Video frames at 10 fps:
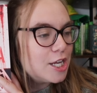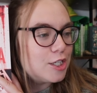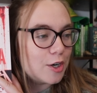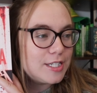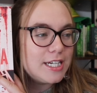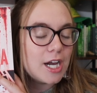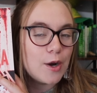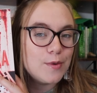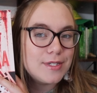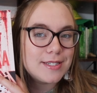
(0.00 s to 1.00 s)
Darcy
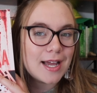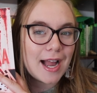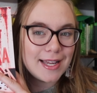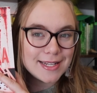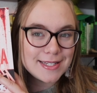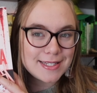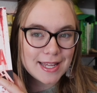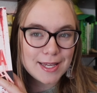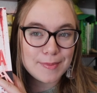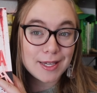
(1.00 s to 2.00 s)
Coates, I can
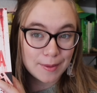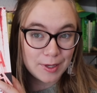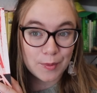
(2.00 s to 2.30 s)
see becoming